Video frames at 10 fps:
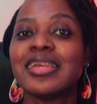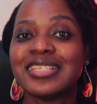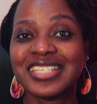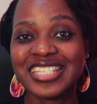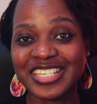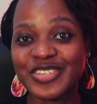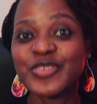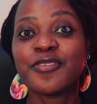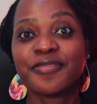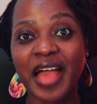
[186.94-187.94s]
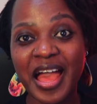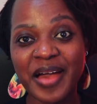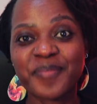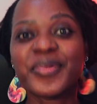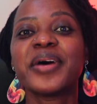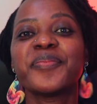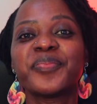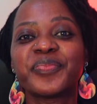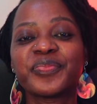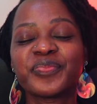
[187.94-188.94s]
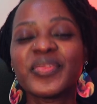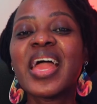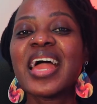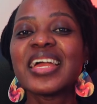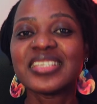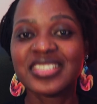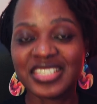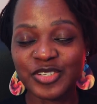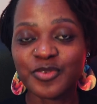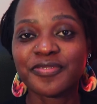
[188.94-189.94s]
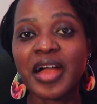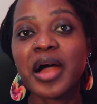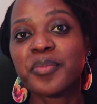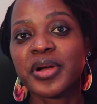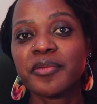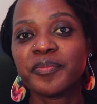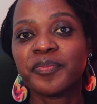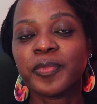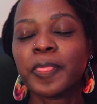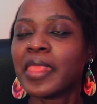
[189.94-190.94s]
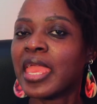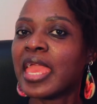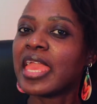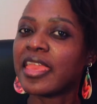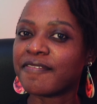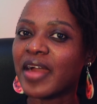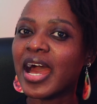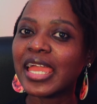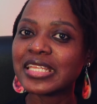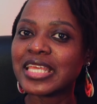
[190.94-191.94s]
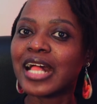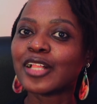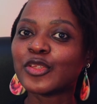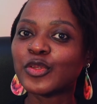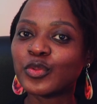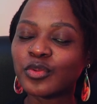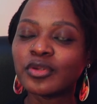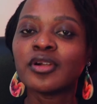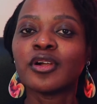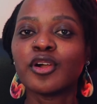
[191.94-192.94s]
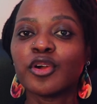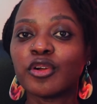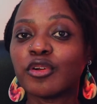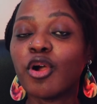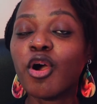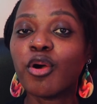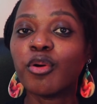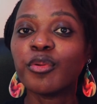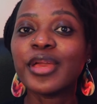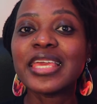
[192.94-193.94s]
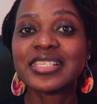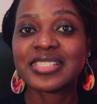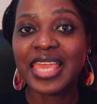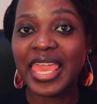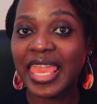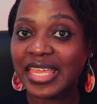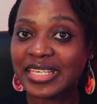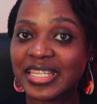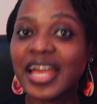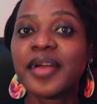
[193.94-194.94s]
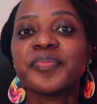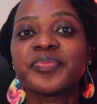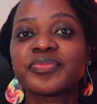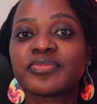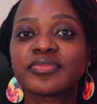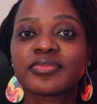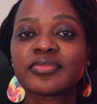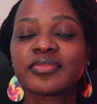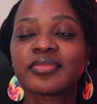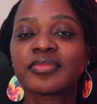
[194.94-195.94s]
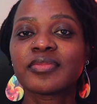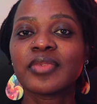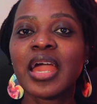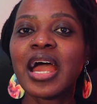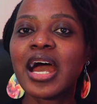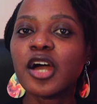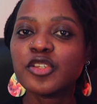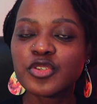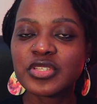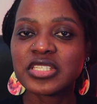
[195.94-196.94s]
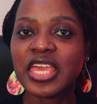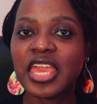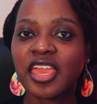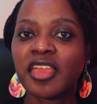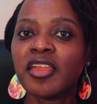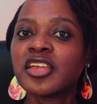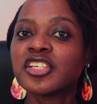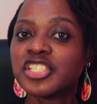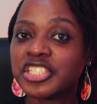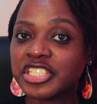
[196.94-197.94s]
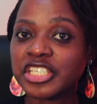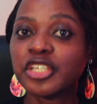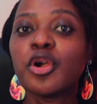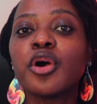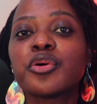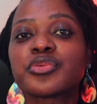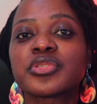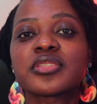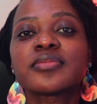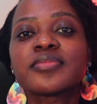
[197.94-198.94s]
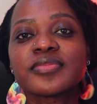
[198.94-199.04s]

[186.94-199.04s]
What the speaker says: Ndinofamba. Ndinofamba. If I tell you go is enda, how do you say she goes?